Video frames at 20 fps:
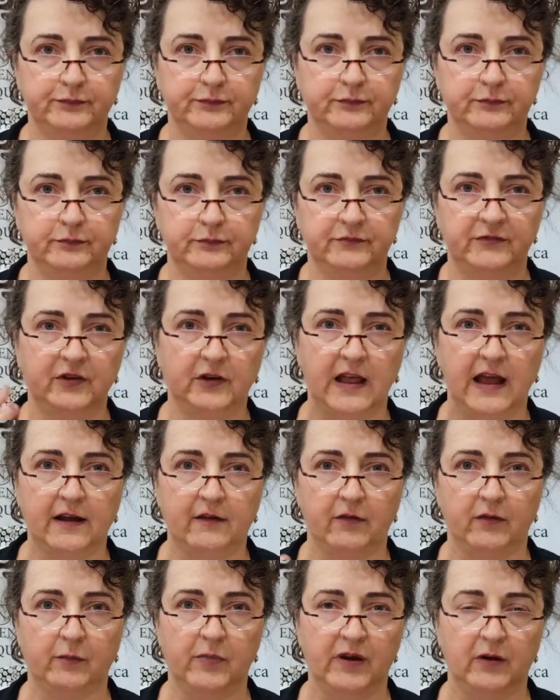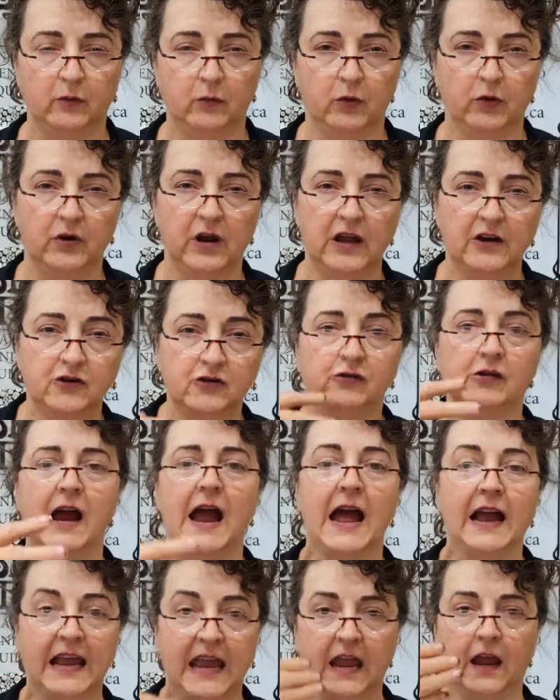for lack of a better word, a
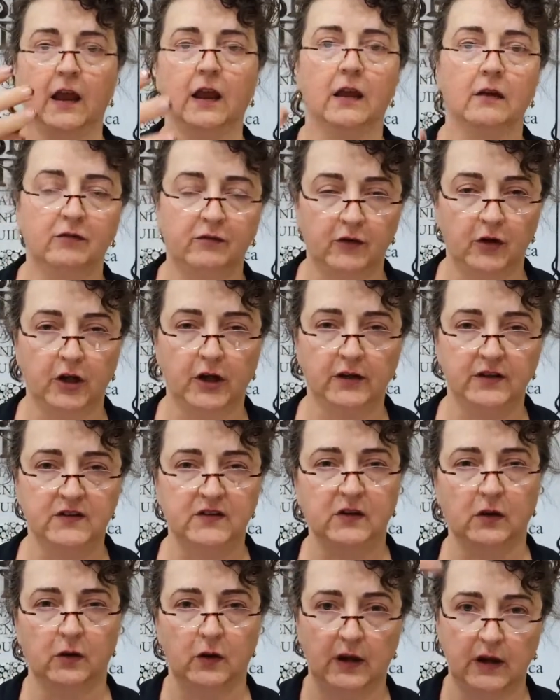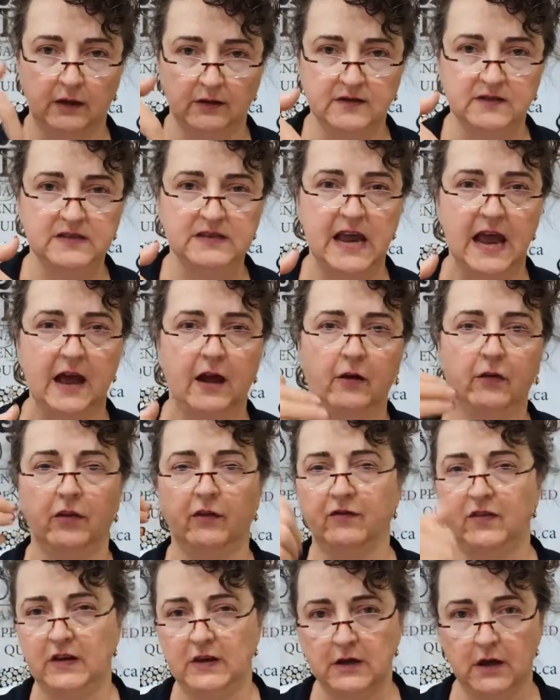tracking foot. So it's down, the
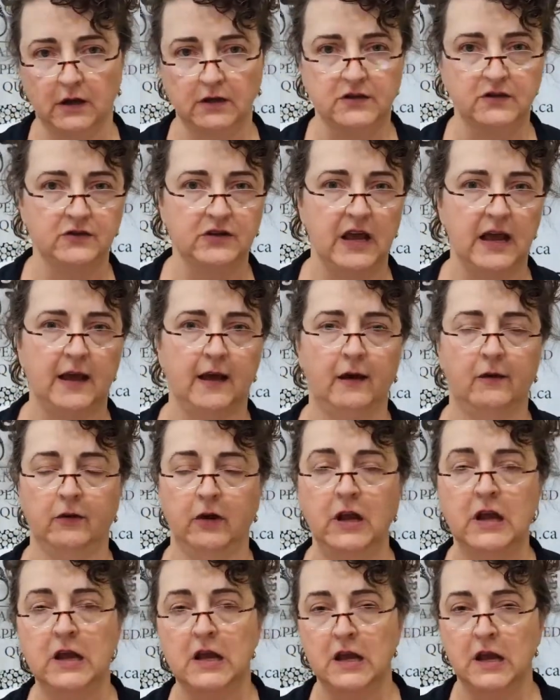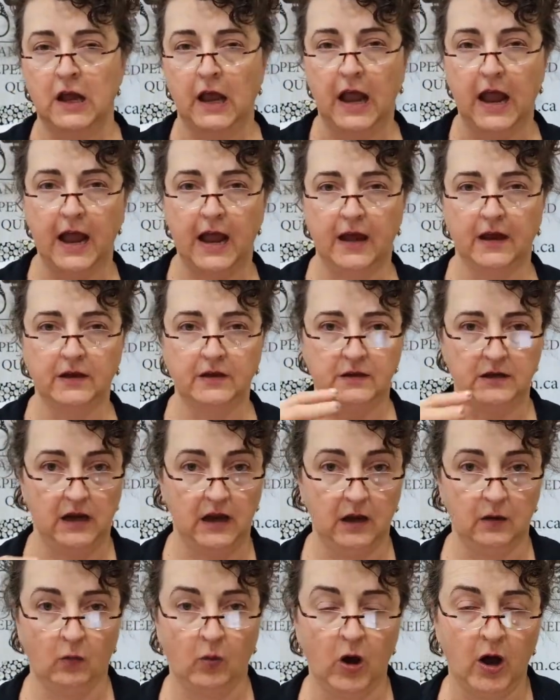feed dogs are down, and
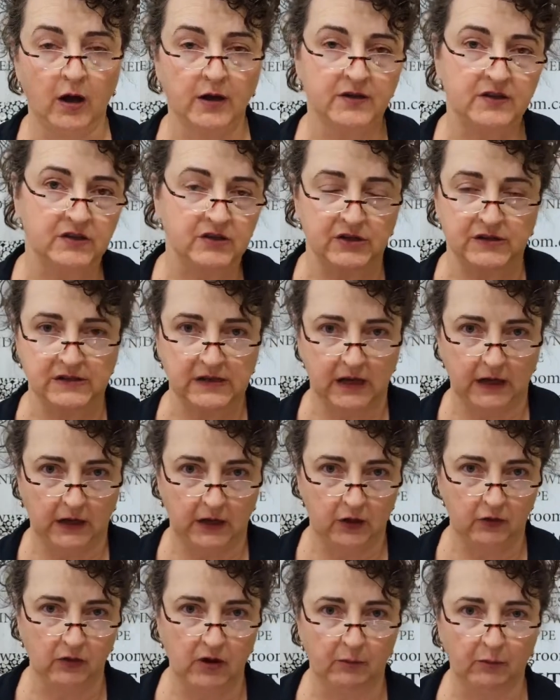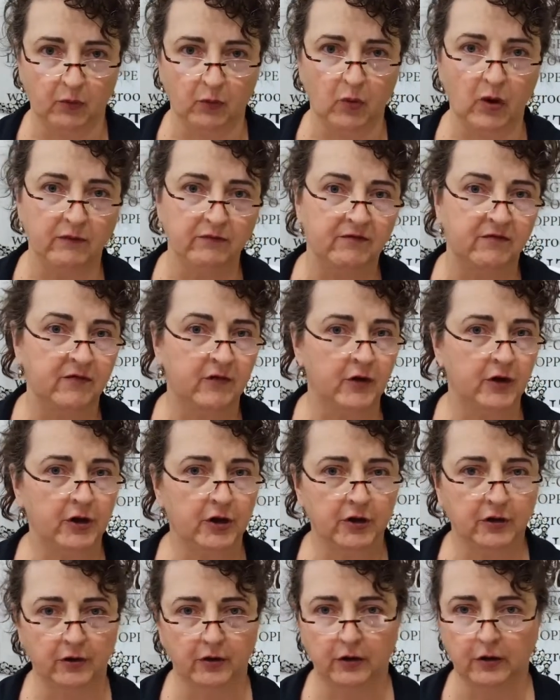it walks just like your number one foot
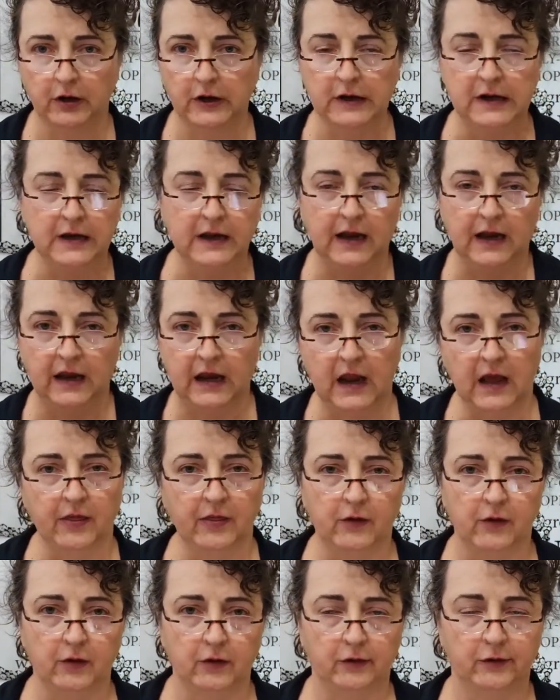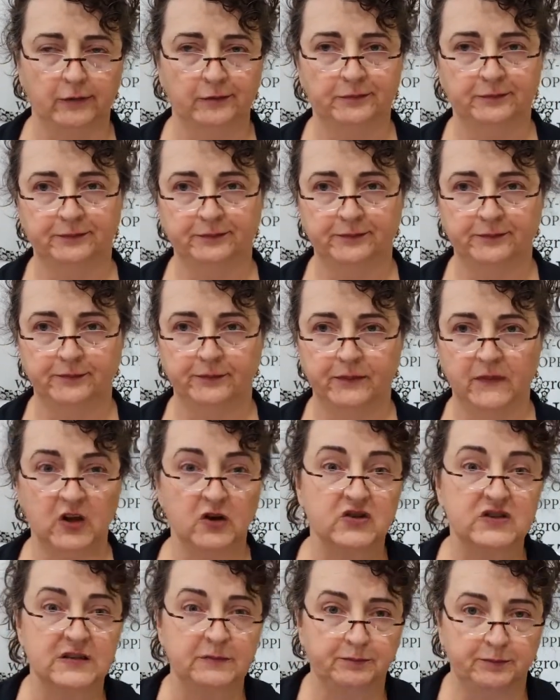or any other, your
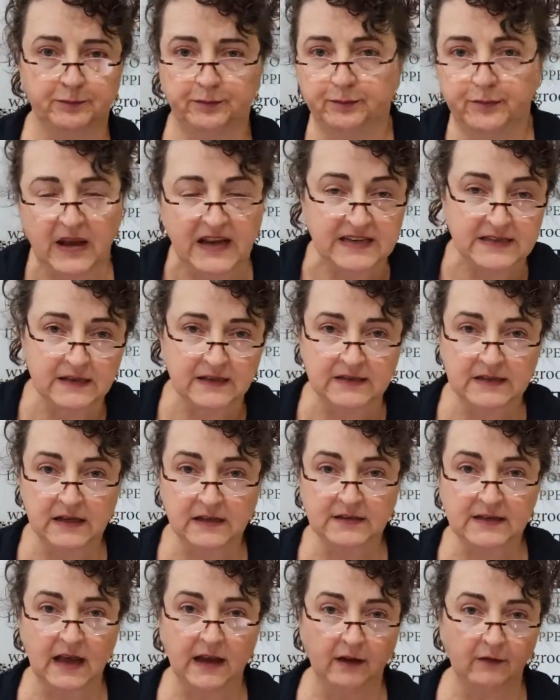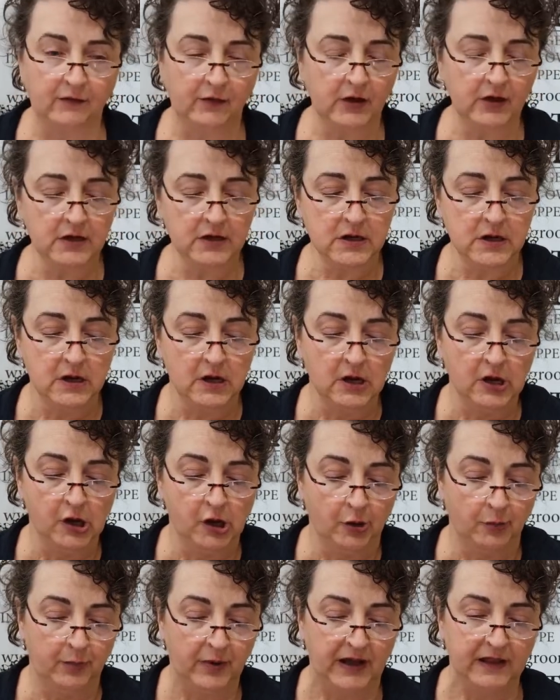basic zigzag foot.
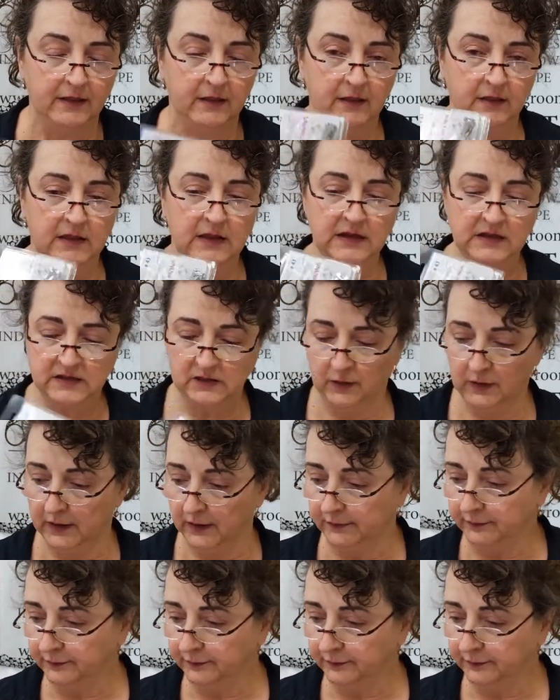But this one,